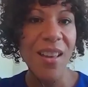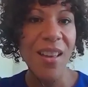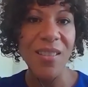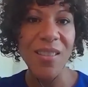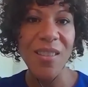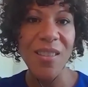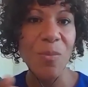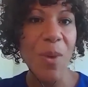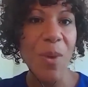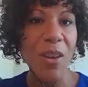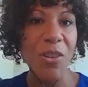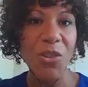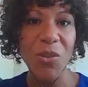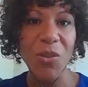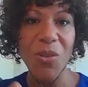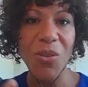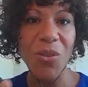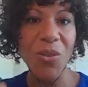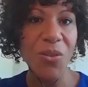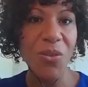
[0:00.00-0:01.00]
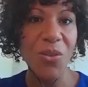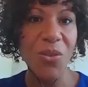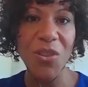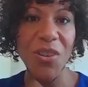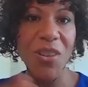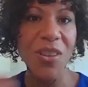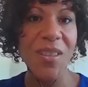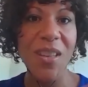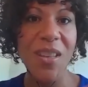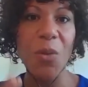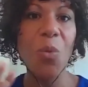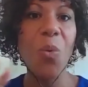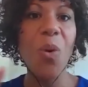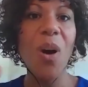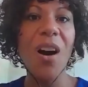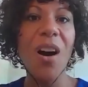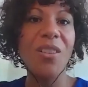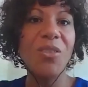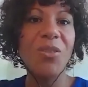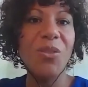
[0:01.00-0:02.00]
special je ne sais
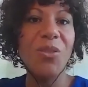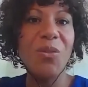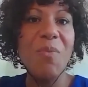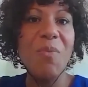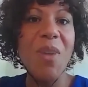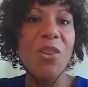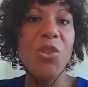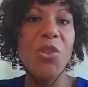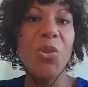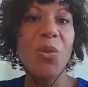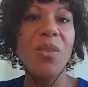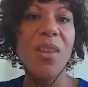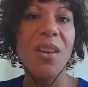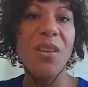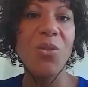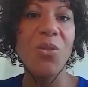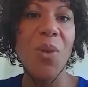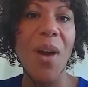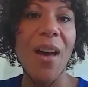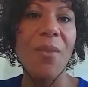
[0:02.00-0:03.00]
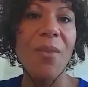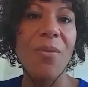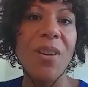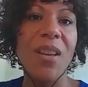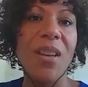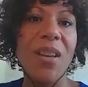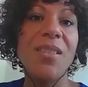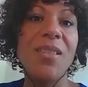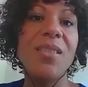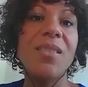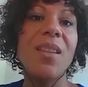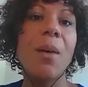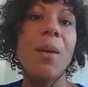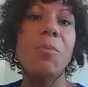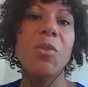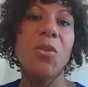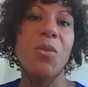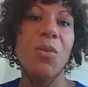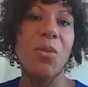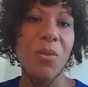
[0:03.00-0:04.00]
quoi to make sure that you have an
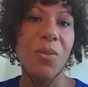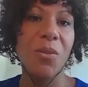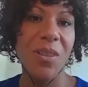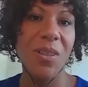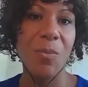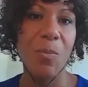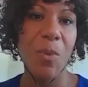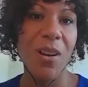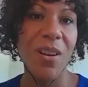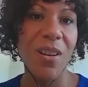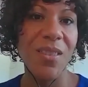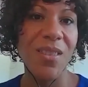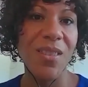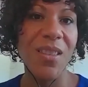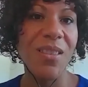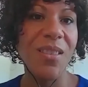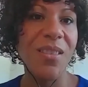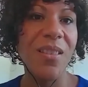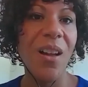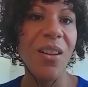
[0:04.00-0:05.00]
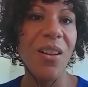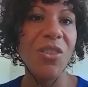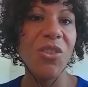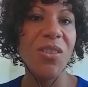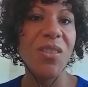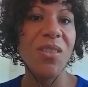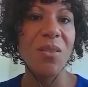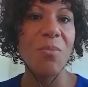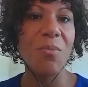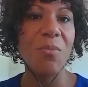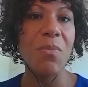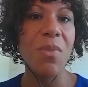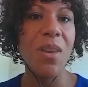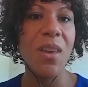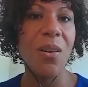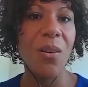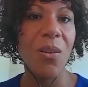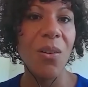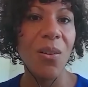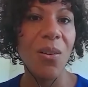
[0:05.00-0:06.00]
exceptional experience. It's not just a
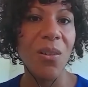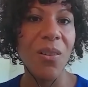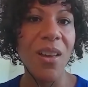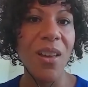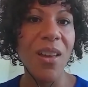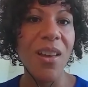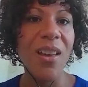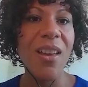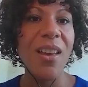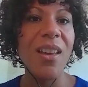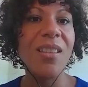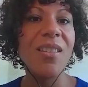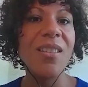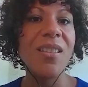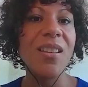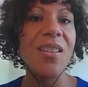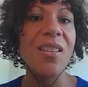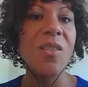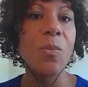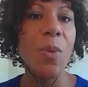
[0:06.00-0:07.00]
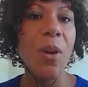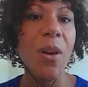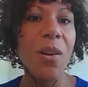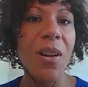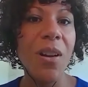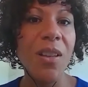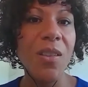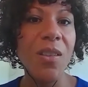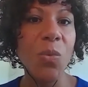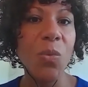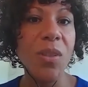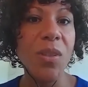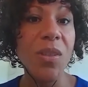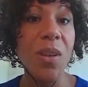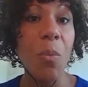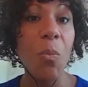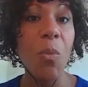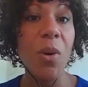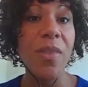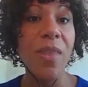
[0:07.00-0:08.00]
meal, it's an experience with
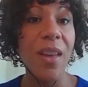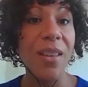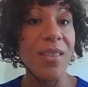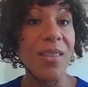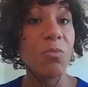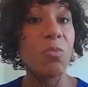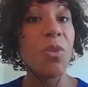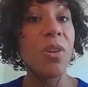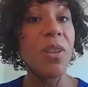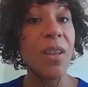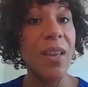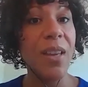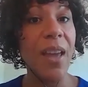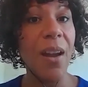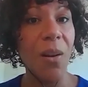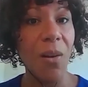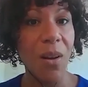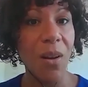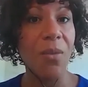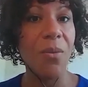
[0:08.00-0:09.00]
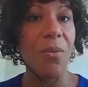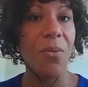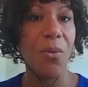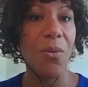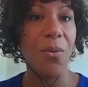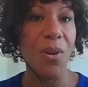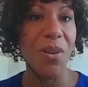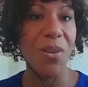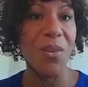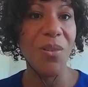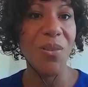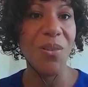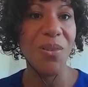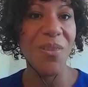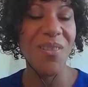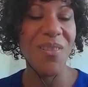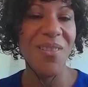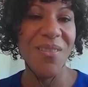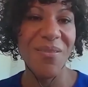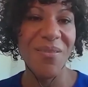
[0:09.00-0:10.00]
someone that's really caring for you,
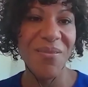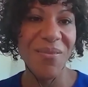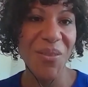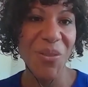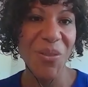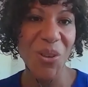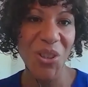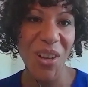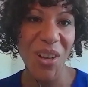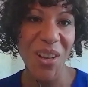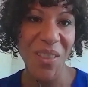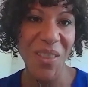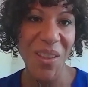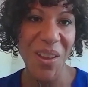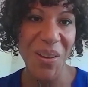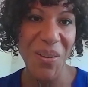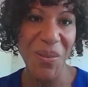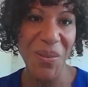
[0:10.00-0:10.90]
which I love.